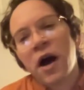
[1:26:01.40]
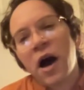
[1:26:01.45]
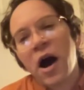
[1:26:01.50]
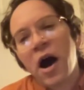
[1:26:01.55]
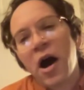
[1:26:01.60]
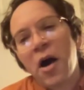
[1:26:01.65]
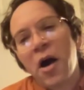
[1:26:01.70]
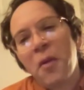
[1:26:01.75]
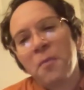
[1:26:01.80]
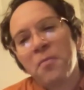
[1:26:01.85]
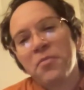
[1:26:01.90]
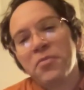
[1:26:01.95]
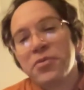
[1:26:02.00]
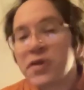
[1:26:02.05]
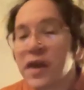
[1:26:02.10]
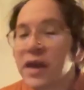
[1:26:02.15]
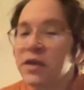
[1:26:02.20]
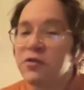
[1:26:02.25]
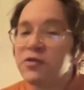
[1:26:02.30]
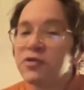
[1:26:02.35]

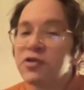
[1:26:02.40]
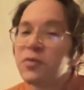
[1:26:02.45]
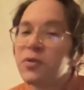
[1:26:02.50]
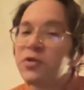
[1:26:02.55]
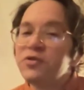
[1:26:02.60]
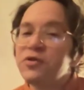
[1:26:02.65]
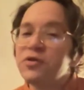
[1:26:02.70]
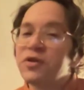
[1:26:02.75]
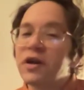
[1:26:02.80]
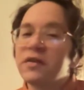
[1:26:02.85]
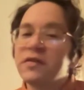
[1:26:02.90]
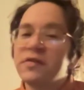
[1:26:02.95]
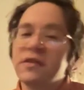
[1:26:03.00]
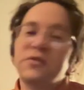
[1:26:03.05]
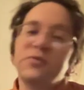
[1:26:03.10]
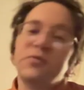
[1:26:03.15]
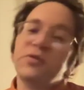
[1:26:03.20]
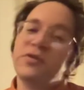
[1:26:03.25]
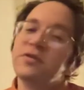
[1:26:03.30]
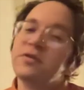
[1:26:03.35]
Thank you so much, you guys.
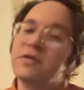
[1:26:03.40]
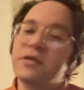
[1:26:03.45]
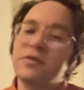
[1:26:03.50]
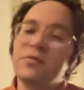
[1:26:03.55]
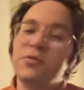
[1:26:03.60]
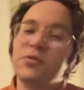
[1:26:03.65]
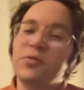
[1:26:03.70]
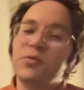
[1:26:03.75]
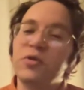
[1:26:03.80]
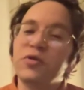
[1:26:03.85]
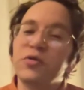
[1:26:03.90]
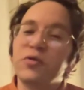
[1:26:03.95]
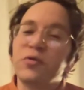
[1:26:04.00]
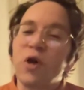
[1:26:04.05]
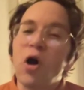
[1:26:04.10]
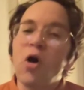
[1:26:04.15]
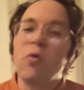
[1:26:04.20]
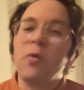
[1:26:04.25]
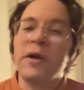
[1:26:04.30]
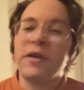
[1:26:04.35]
This was
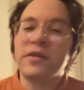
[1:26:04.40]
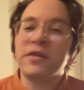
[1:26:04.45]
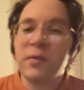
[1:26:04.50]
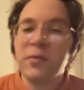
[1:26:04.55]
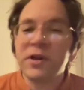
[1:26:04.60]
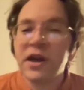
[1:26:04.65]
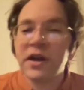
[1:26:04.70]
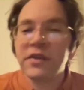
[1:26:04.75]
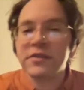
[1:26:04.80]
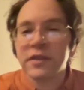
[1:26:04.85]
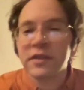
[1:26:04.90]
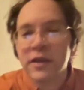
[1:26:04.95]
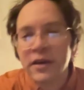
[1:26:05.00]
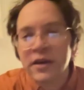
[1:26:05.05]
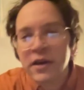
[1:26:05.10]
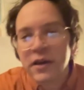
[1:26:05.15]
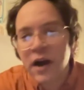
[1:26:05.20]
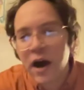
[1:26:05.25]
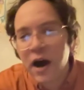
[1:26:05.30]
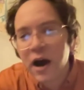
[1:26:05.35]
wonderful. Oh, wait, someone has
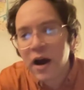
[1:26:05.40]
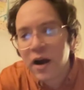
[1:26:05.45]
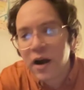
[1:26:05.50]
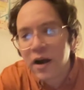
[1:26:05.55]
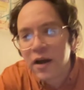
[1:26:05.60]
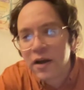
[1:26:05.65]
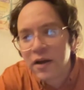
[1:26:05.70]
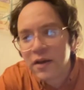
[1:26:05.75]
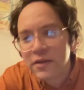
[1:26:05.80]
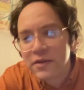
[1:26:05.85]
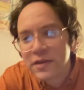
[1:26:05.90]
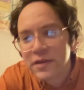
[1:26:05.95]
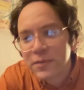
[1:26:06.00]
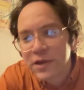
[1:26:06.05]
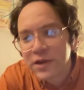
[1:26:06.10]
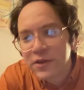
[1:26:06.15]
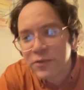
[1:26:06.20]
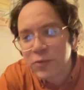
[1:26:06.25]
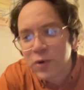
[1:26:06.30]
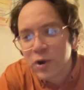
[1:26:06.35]

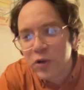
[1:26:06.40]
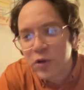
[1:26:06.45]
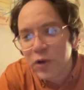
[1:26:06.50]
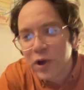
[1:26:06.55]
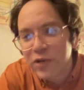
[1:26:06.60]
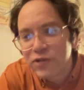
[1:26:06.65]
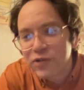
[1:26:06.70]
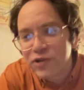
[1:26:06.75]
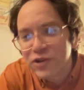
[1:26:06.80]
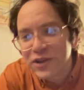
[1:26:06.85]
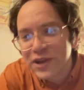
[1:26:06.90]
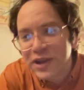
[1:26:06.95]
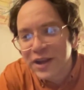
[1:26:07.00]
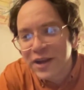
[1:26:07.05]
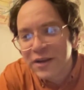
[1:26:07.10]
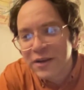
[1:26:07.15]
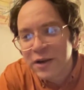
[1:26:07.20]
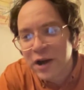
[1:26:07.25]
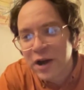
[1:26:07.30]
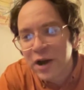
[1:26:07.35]
one question
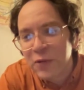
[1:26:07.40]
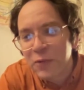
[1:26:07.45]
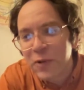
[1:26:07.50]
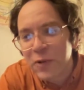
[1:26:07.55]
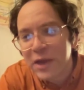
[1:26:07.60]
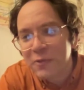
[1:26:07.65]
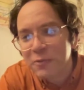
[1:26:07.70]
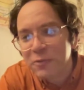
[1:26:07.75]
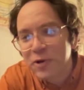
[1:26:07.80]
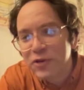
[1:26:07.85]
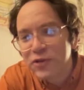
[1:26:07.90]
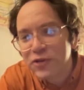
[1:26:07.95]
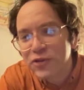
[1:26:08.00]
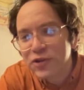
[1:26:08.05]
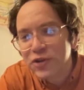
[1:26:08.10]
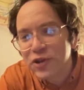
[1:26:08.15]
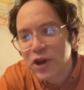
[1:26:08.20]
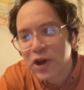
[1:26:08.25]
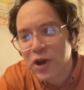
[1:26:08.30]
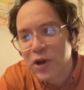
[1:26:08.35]
here. Wayne wants
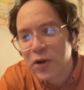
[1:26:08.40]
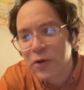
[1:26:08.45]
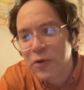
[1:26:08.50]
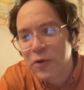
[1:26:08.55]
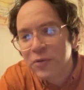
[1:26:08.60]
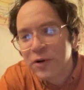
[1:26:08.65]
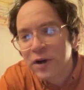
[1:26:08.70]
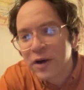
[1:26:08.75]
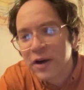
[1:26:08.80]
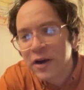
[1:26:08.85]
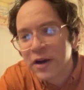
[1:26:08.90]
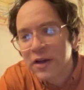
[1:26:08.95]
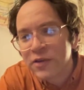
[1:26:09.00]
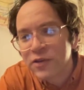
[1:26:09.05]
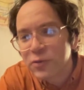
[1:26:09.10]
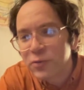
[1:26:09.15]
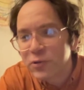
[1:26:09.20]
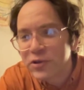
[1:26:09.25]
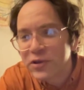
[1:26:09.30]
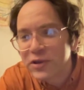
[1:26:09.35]
to know,
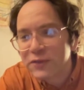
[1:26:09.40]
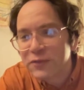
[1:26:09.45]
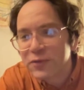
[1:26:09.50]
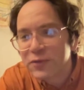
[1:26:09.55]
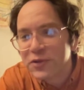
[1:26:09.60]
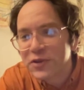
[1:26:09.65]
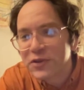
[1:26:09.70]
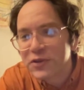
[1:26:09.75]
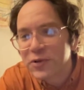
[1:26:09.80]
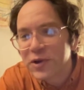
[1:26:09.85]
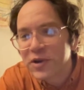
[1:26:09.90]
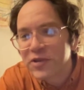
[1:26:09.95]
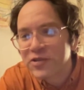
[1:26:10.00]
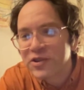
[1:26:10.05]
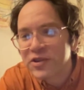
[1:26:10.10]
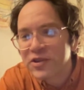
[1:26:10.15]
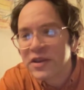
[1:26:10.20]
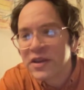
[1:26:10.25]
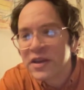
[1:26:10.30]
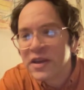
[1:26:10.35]
so we'll leave with this
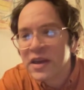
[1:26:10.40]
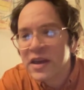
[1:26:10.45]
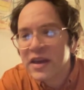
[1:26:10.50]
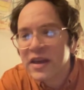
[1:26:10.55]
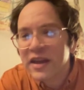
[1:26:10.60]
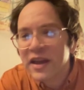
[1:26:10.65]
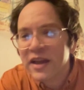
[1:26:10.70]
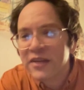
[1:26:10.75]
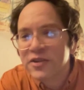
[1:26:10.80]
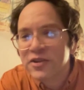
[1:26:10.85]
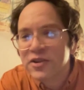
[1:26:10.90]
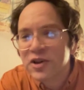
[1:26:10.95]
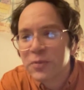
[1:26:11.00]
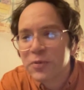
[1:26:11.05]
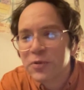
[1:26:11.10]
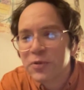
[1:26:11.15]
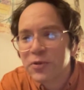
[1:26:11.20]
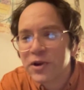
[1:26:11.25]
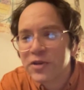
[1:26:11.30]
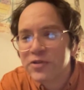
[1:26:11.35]
question. Can I ask a
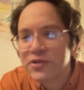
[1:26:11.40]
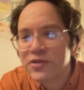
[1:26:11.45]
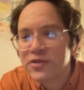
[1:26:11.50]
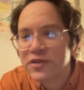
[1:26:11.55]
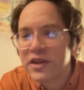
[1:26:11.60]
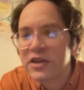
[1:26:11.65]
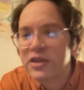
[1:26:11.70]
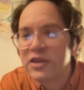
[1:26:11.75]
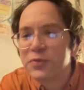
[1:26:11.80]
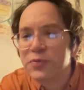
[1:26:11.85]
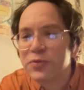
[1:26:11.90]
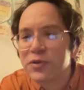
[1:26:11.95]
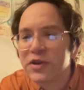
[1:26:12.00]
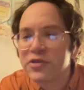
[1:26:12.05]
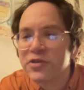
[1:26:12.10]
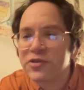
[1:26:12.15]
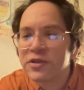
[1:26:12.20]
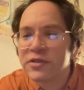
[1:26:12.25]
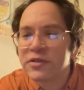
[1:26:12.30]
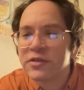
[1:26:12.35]
couple questions?
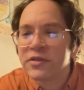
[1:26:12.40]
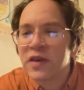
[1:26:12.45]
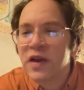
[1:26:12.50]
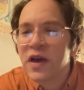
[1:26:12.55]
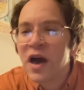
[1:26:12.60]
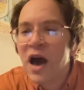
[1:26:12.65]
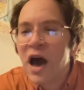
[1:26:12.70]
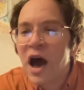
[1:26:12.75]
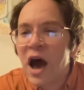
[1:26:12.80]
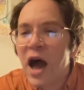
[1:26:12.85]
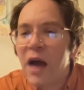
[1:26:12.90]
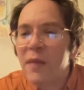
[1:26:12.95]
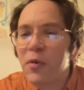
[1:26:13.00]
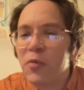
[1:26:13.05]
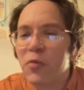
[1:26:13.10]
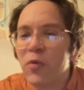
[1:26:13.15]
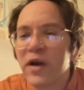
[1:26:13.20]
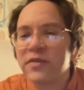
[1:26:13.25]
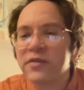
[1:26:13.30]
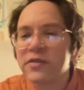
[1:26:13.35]
Inspirations. I'm
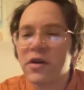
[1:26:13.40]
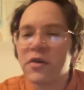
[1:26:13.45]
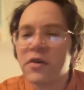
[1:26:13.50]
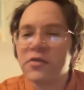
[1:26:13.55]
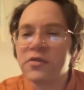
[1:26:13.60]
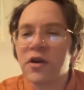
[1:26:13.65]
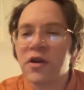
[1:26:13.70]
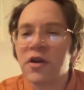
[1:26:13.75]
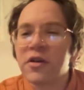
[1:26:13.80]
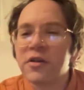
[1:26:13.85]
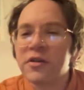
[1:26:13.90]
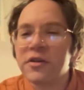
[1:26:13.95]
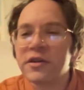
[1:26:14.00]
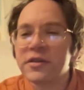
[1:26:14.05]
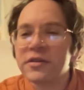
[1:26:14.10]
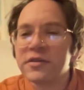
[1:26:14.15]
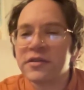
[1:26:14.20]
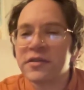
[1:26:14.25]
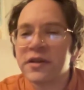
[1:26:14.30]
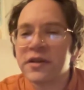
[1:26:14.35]
a West Coast
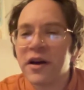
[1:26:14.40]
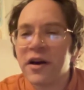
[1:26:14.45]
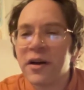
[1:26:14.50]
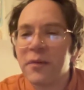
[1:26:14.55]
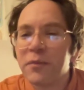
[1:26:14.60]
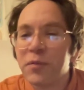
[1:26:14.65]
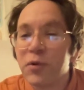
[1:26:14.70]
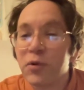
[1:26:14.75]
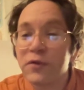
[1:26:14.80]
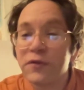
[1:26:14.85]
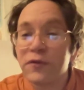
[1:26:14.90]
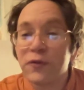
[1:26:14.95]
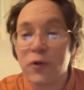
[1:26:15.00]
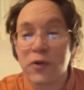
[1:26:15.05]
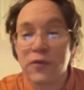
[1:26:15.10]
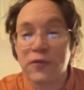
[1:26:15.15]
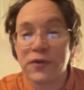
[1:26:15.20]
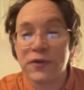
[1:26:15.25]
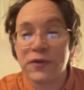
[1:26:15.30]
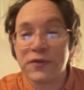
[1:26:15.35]
artist, born
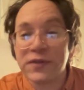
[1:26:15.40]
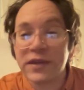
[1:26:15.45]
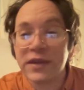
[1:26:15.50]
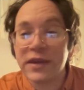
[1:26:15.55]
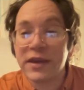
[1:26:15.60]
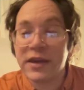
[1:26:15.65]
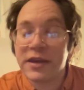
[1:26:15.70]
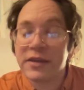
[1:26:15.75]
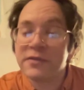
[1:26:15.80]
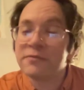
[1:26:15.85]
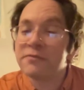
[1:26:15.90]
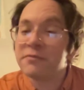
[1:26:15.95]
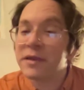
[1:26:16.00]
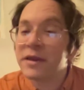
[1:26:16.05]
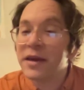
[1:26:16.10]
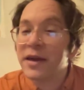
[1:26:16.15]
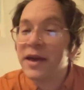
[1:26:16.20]
415.